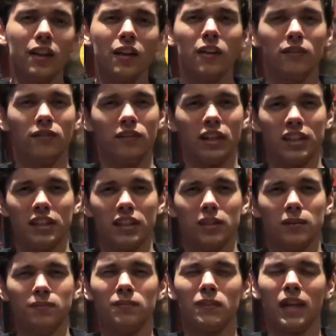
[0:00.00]

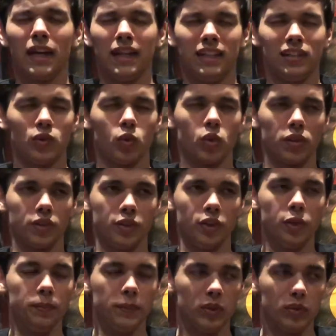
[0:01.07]
Venom and or New
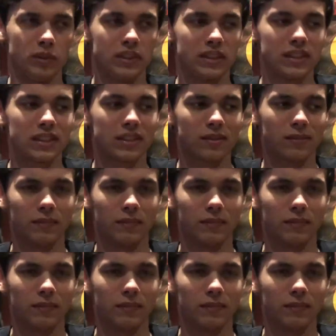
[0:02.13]
Mutants,